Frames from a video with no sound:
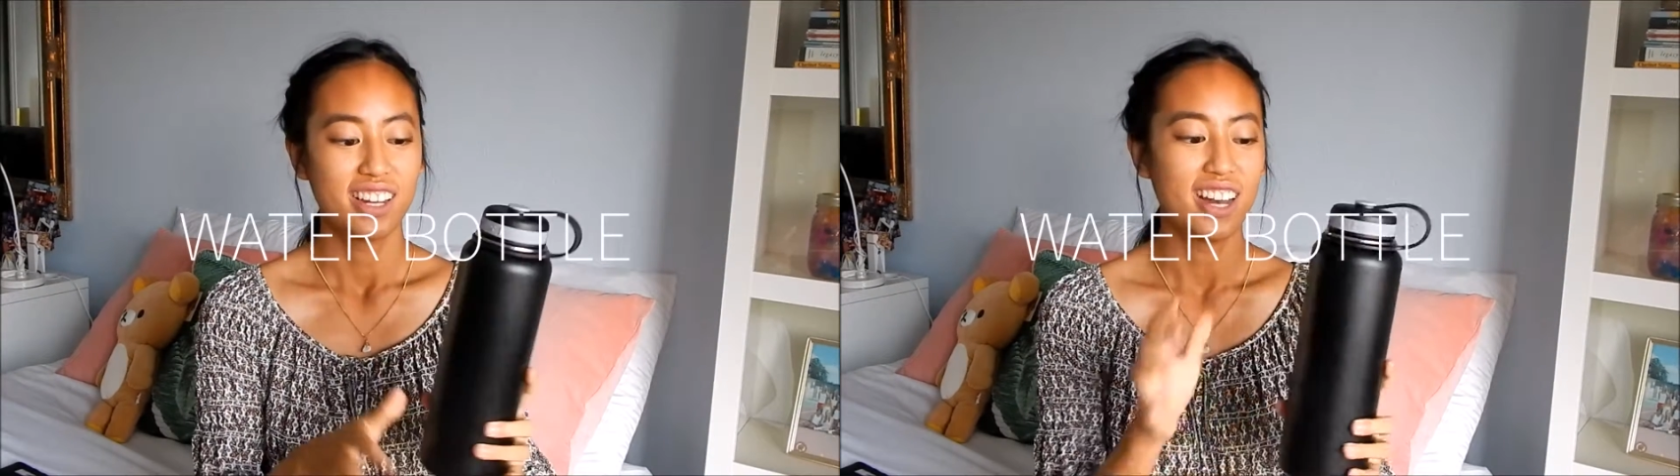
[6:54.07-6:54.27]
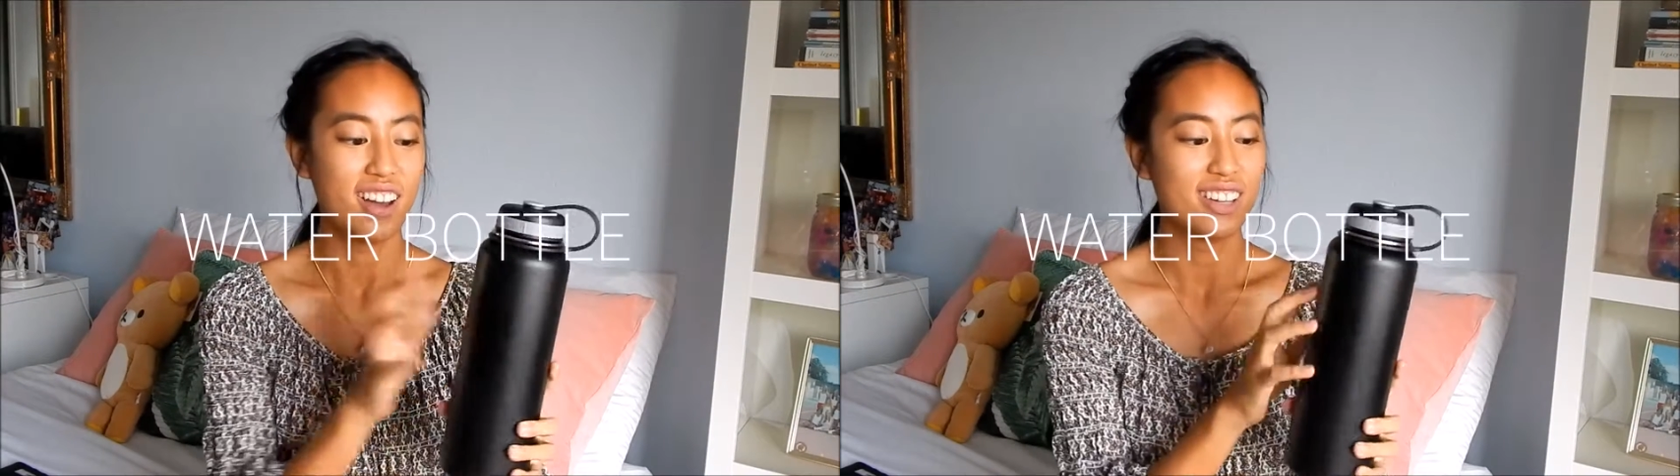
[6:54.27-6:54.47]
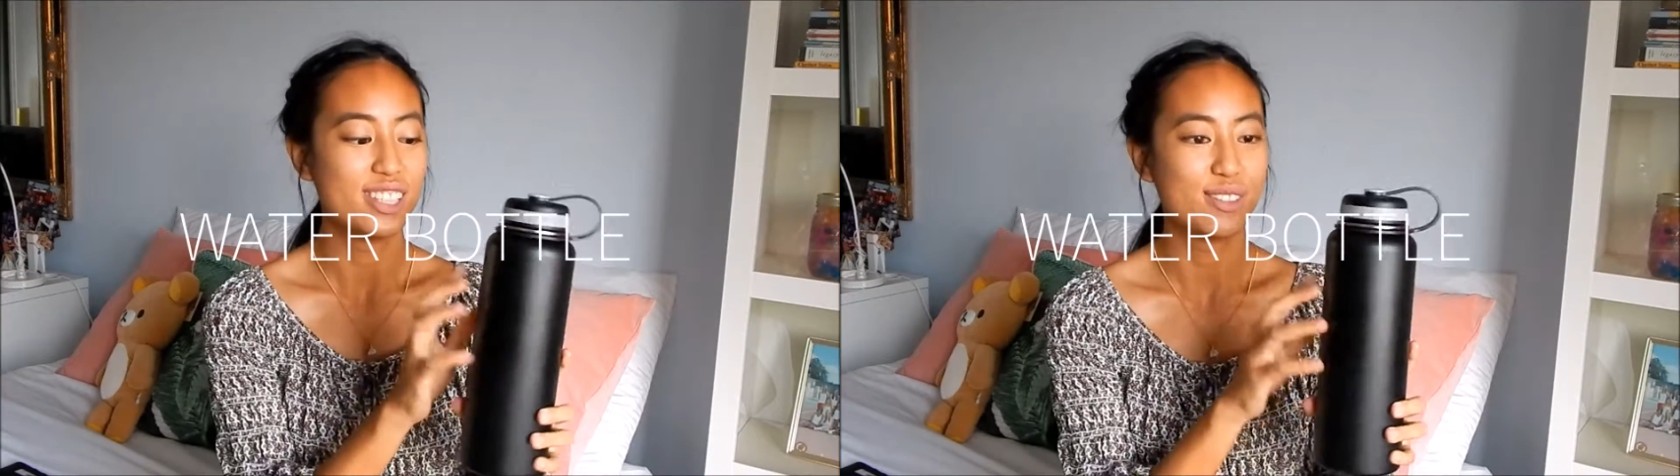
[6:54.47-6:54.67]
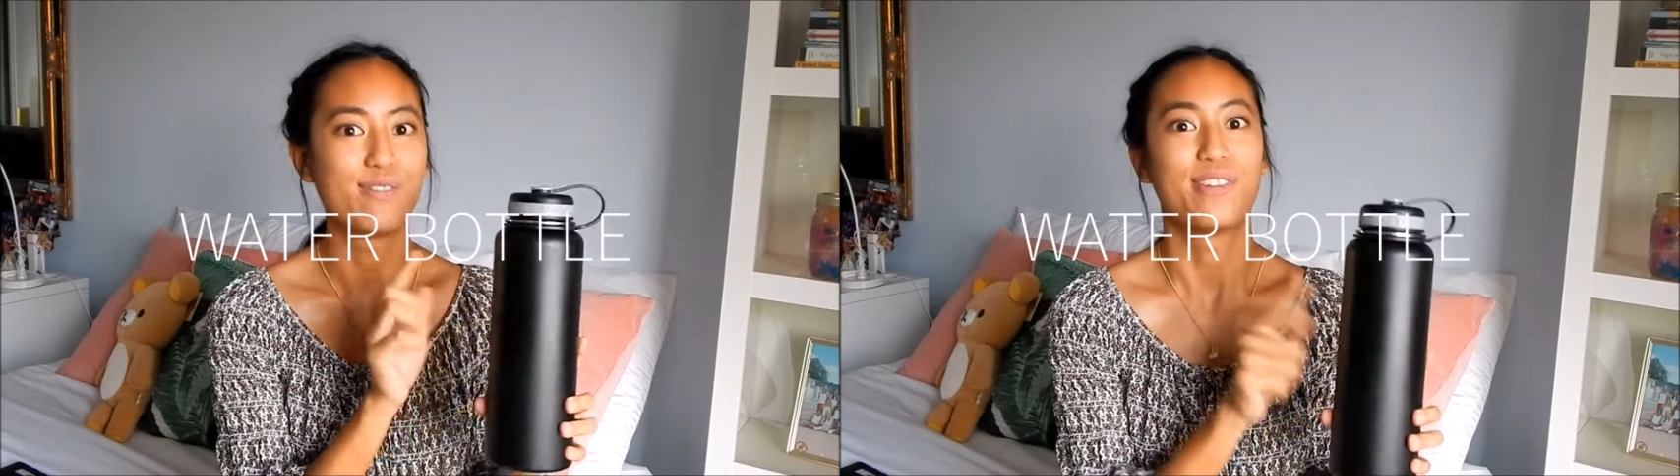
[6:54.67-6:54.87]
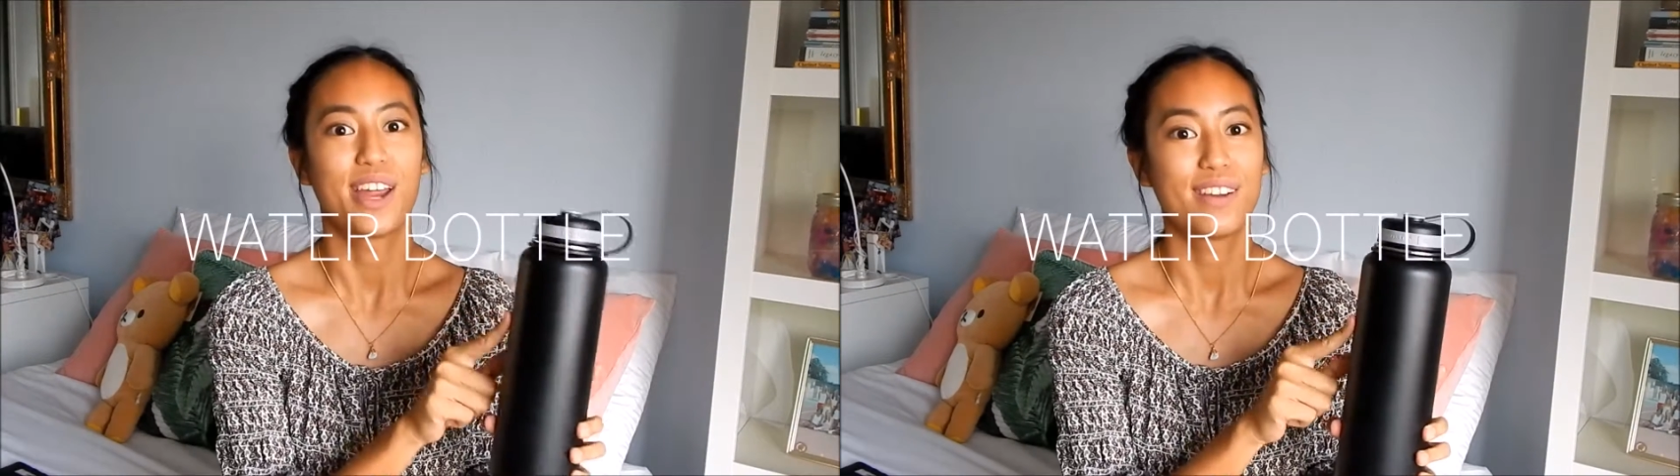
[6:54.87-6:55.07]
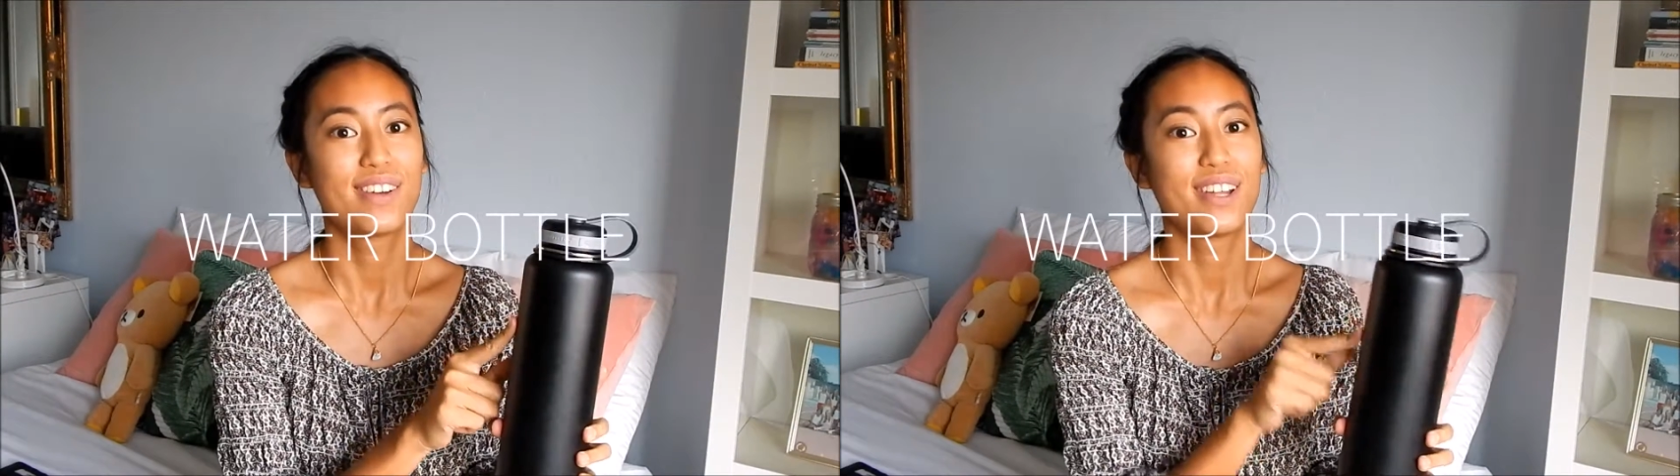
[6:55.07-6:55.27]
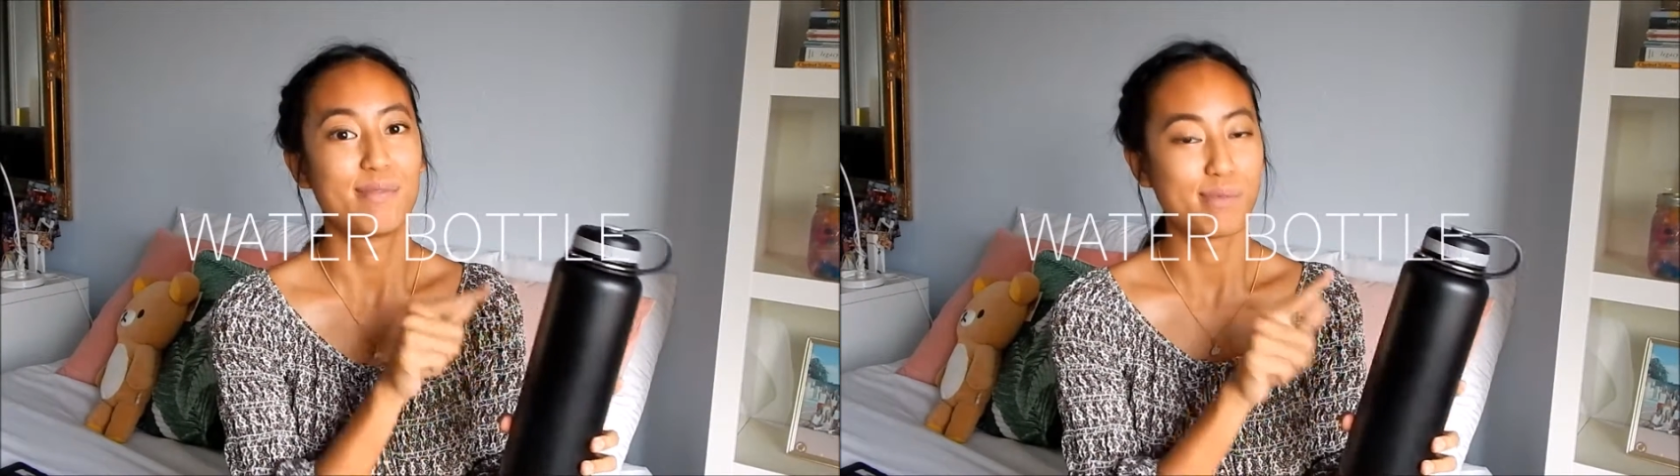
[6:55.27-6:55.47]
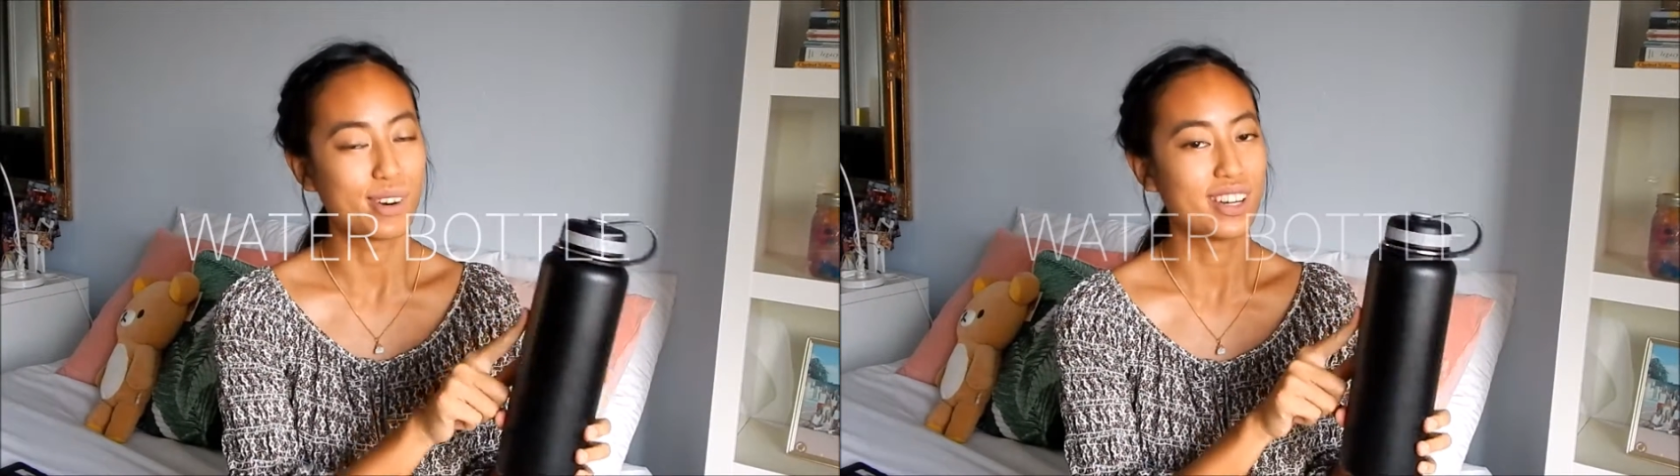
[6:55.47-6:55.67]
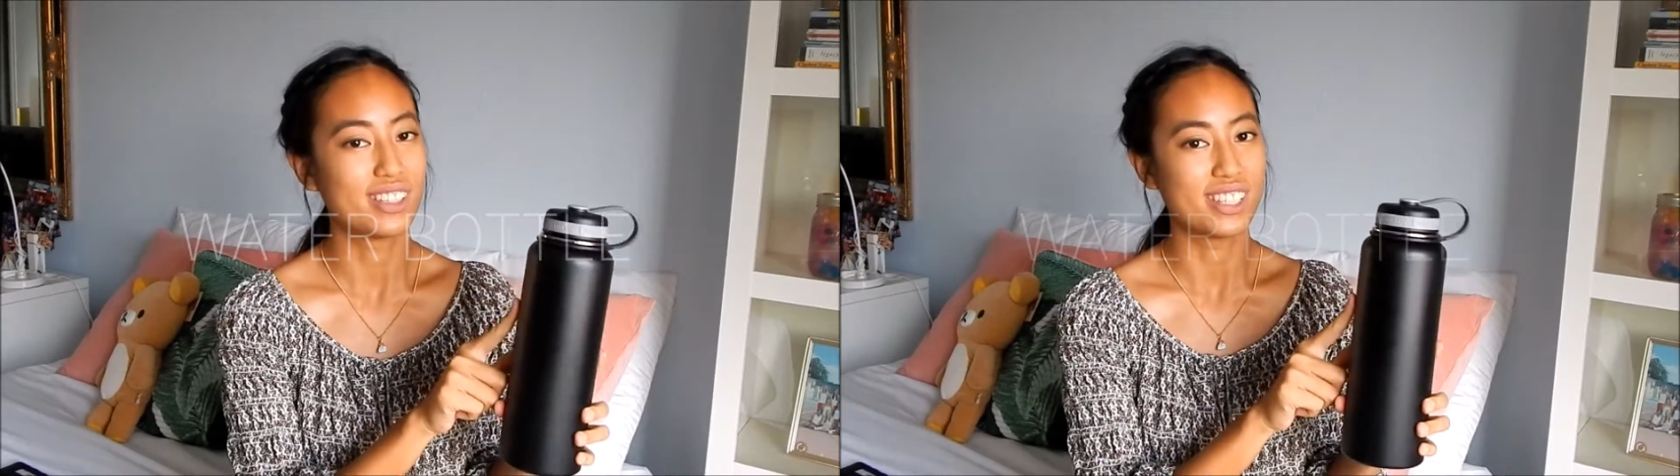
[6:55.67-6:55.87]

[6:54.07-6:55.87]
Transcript: Now it's very important